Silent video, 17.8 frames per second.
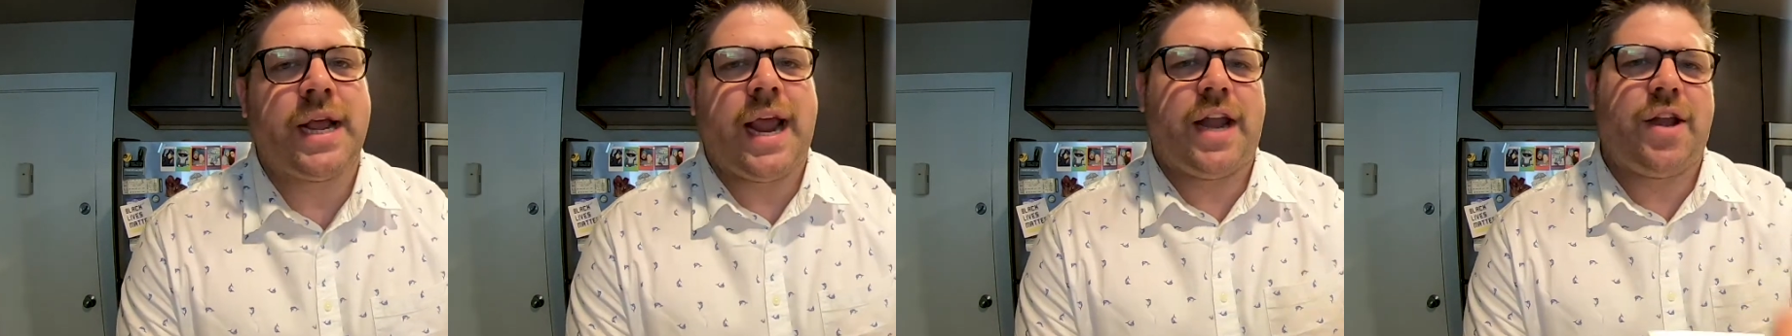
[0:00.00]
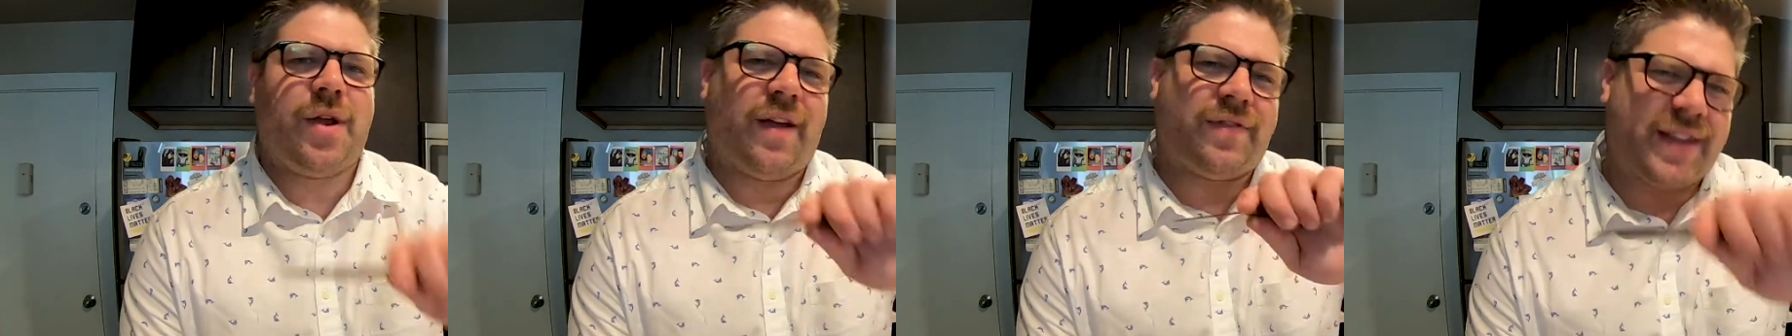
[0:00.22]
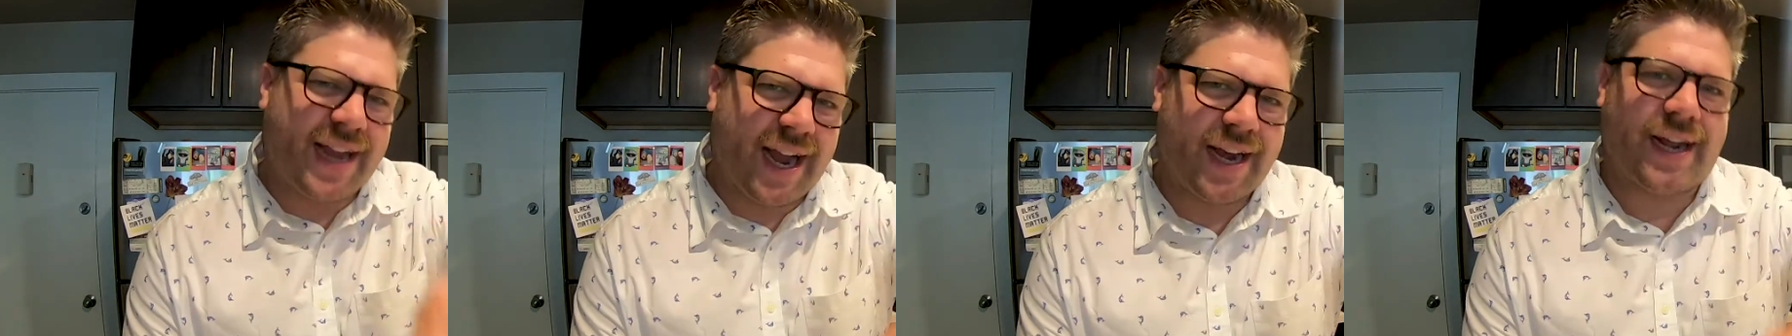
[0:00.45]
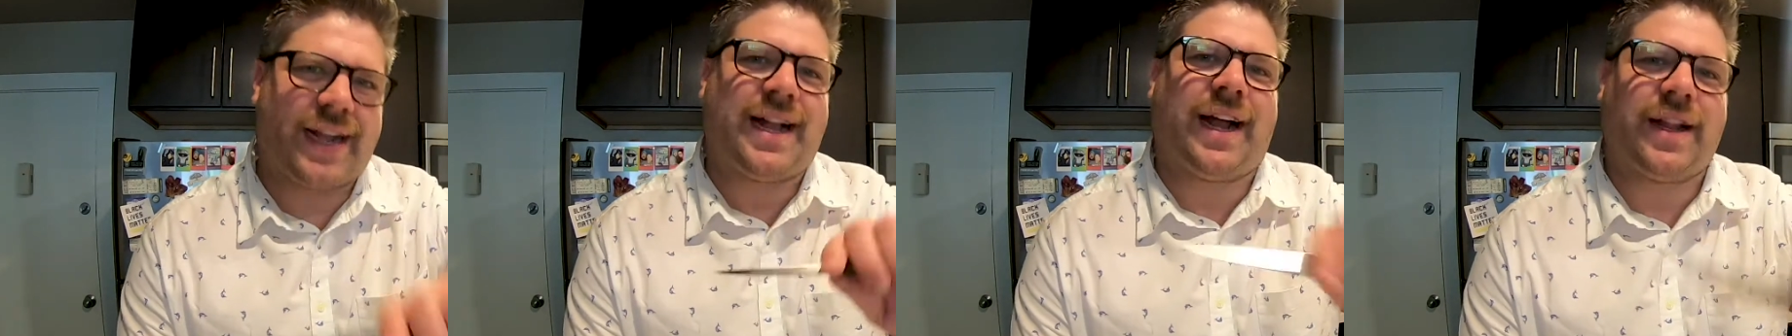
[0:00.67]
and you have to
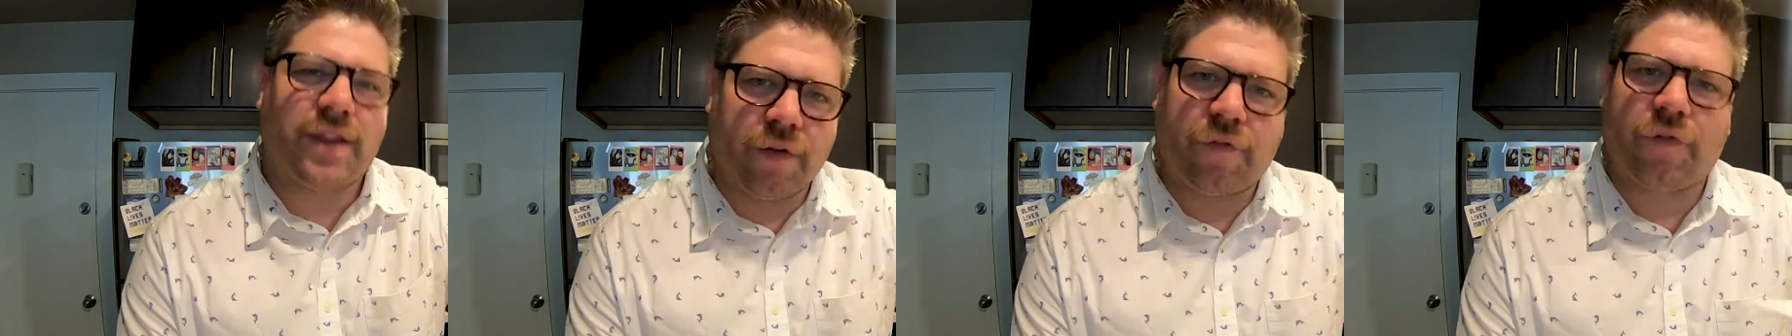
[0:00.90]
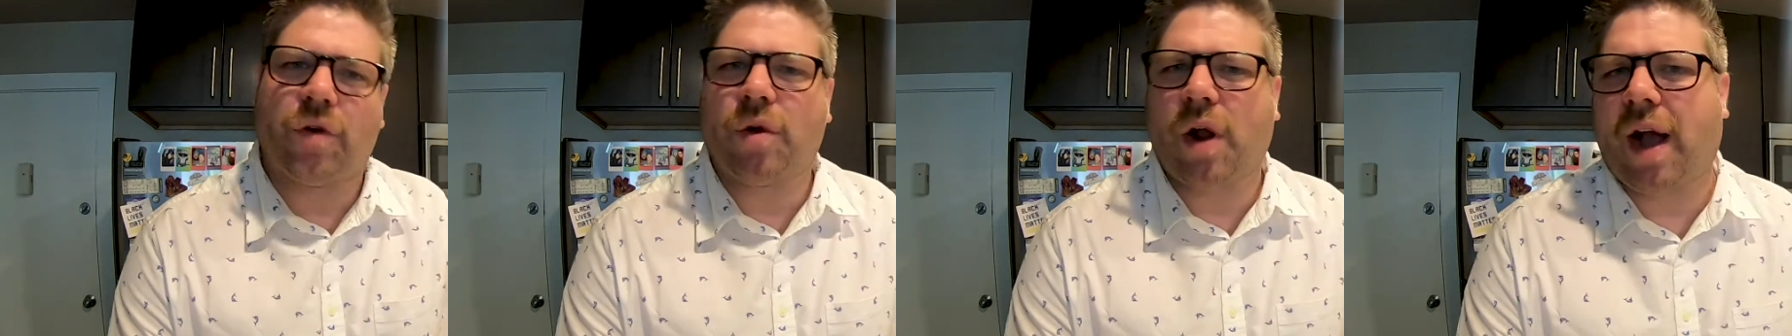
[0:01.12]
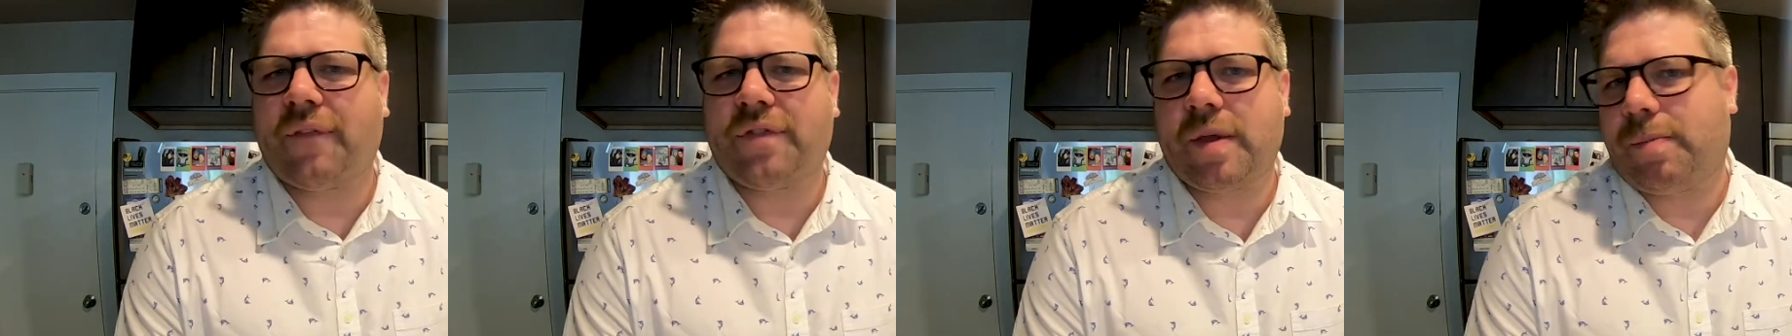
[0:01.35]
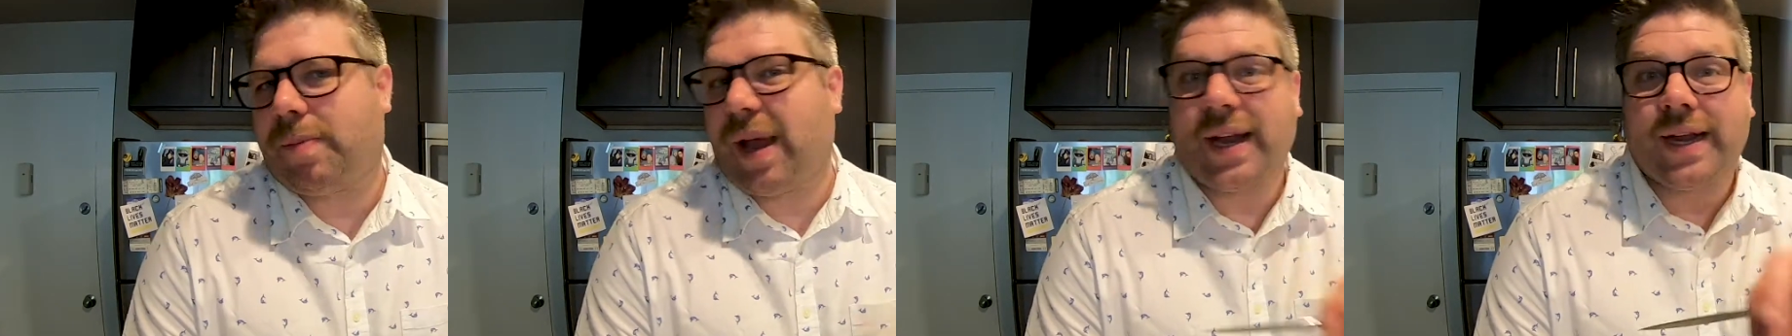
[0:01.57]
kind of cut the fruit off
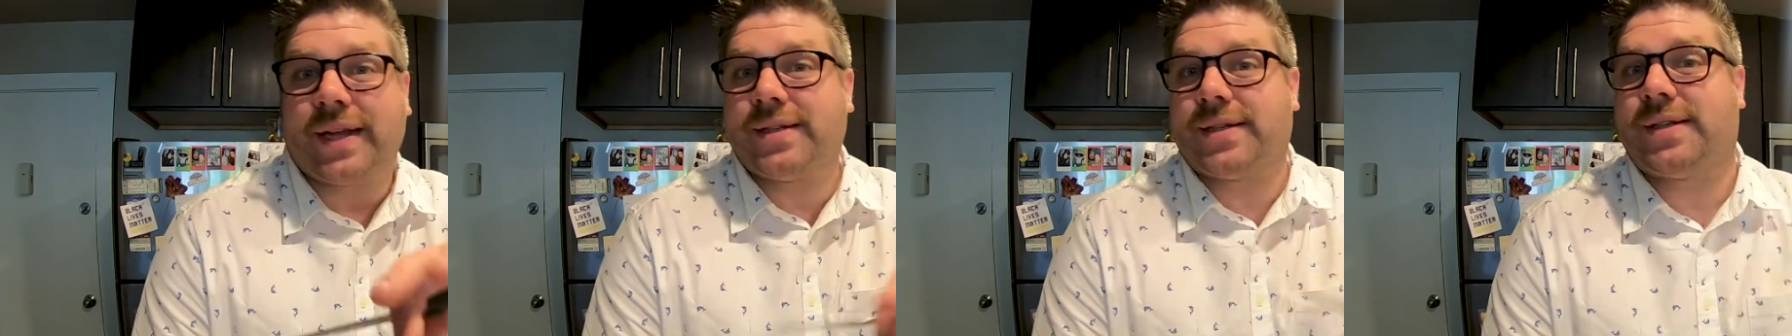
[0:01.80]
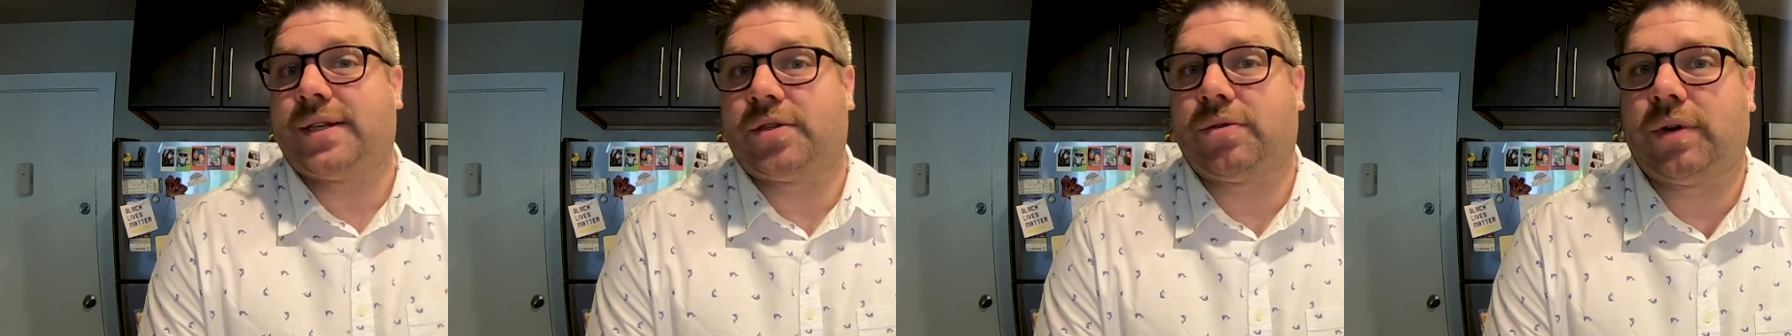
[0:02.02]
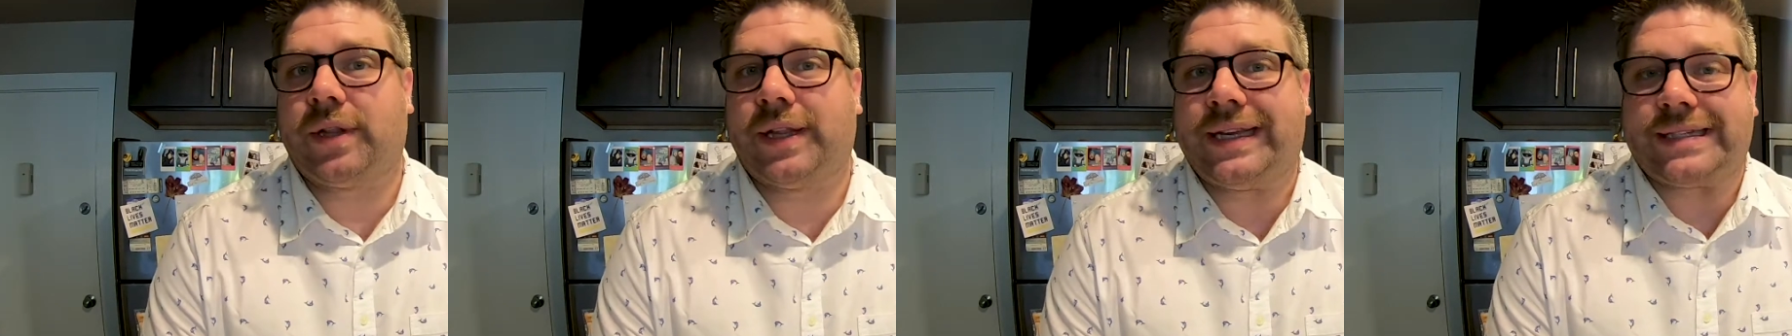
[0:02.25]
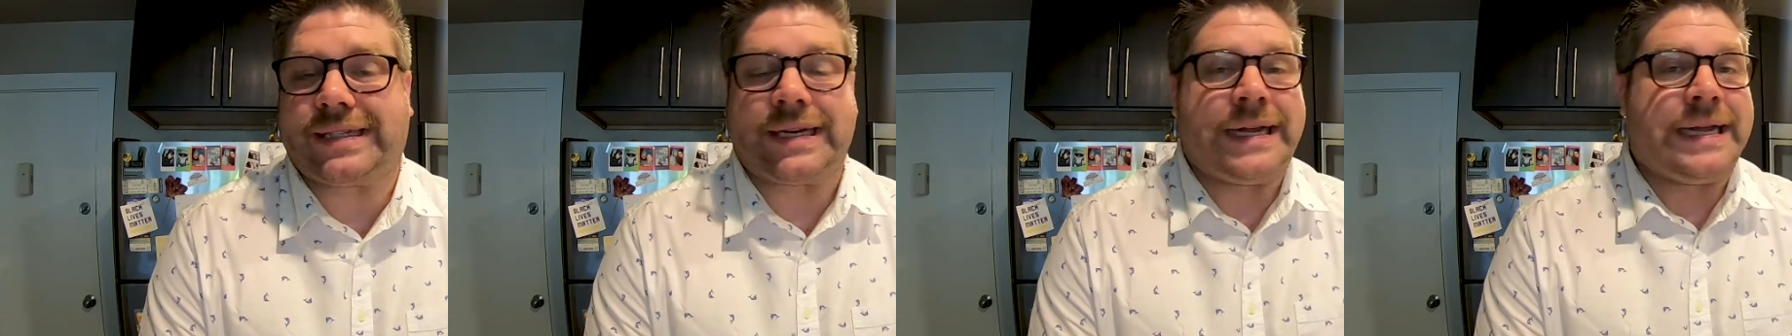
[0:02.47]
the pit because it doesn't
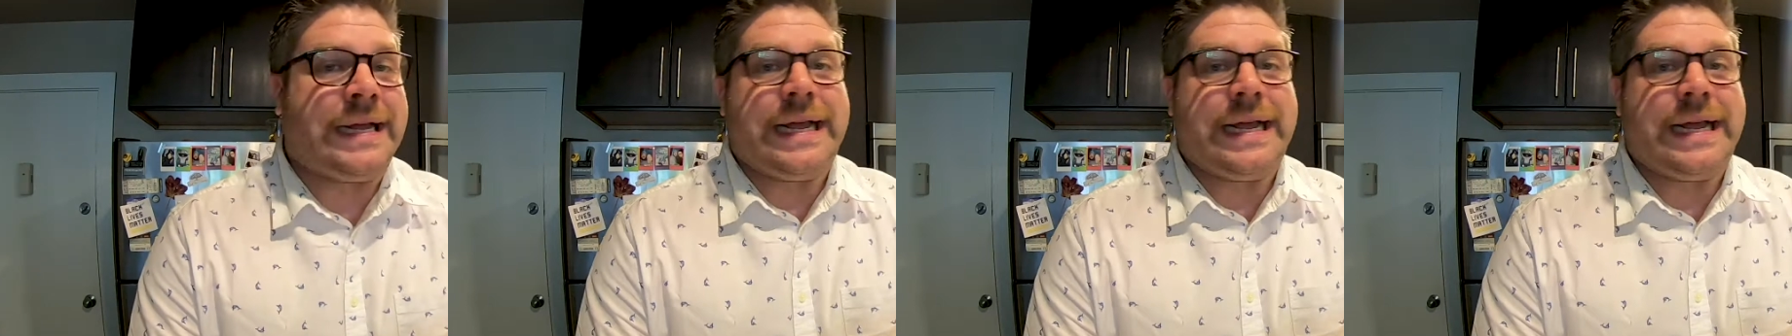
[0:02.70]
release.